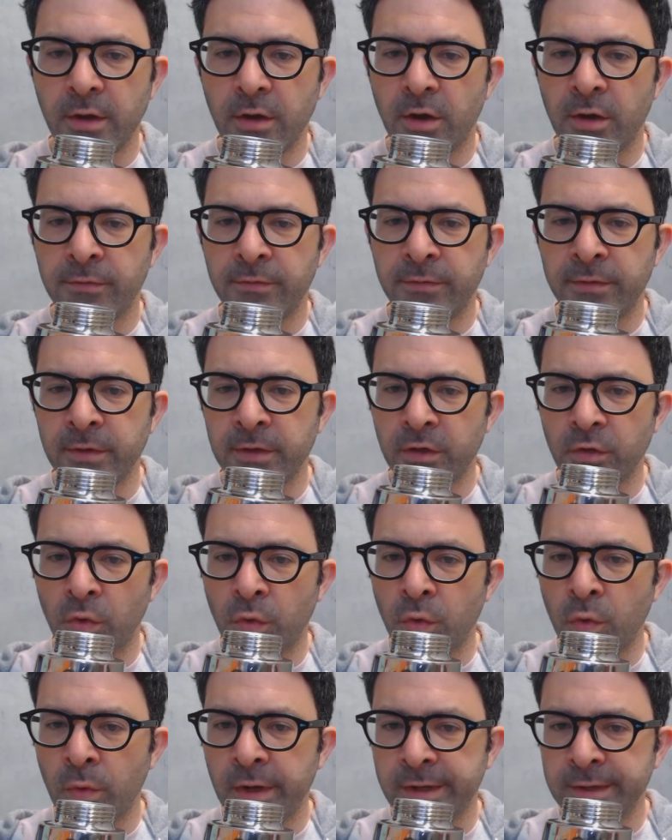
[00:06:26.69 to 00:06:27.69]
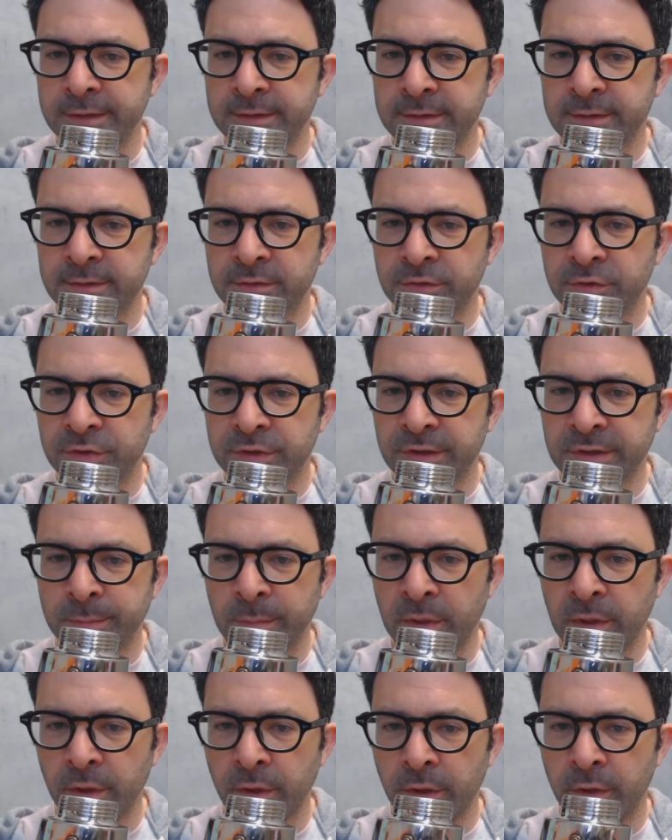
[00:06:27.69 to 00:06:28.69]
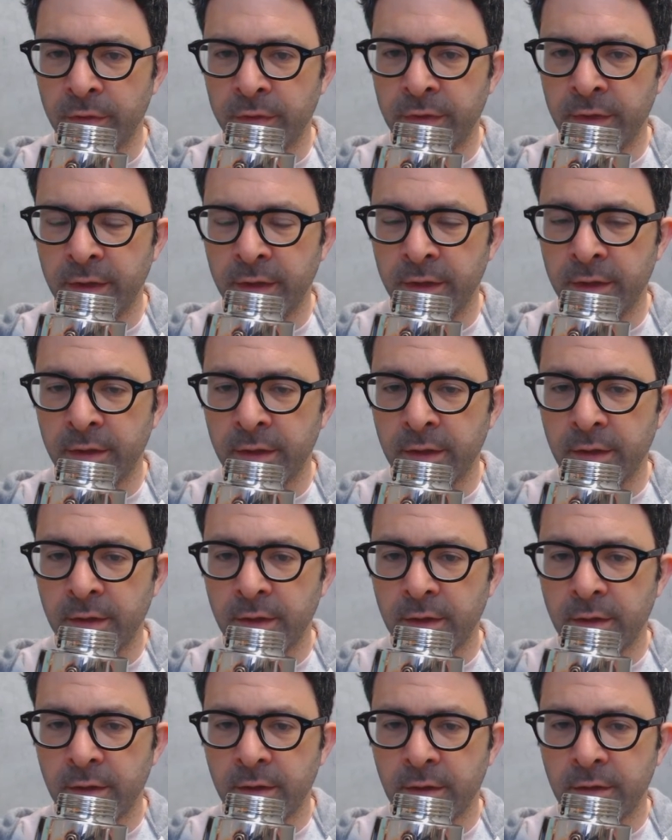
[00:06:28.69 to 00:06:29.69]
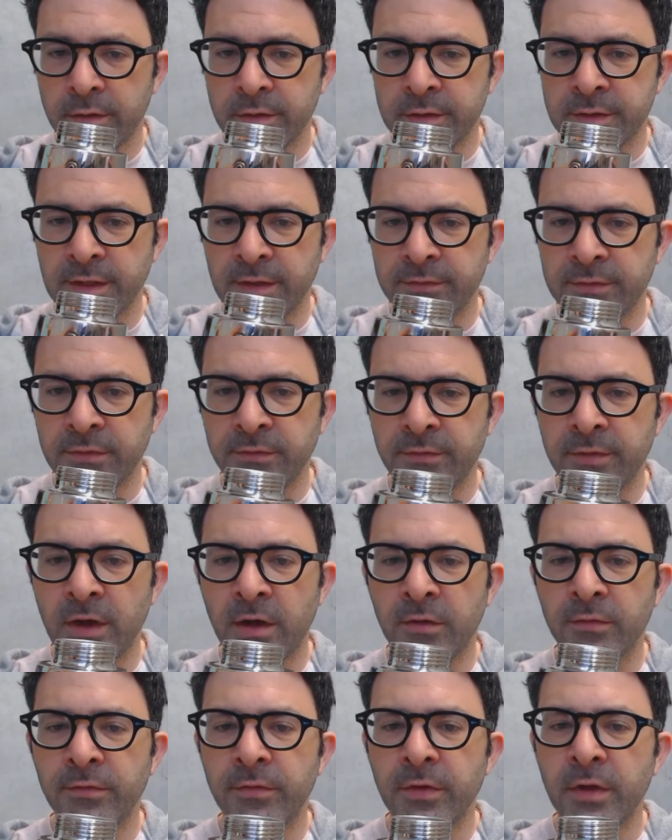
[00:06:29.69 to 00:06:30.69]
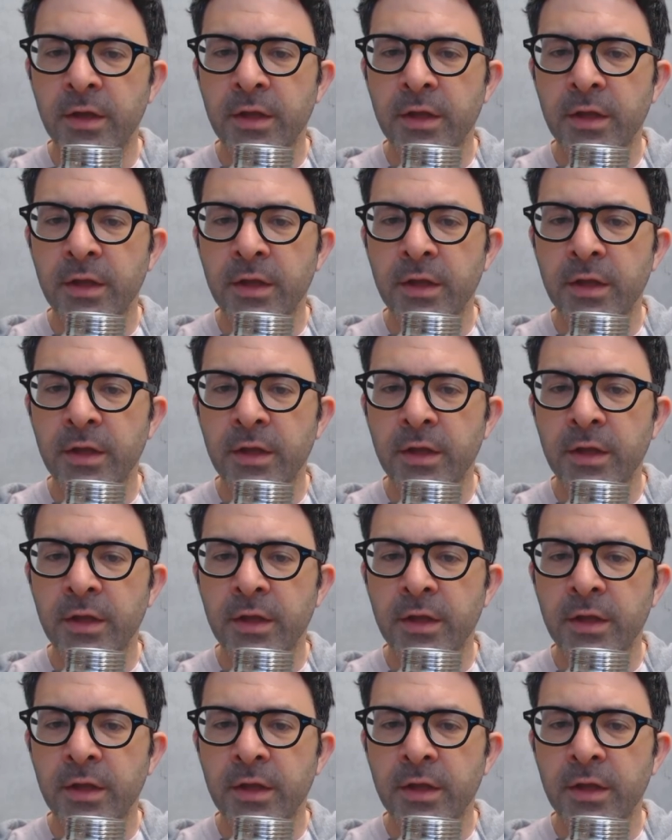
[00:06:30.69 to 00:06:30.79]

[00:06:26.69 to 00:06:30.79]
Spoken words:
I fill it always just below the safety valve.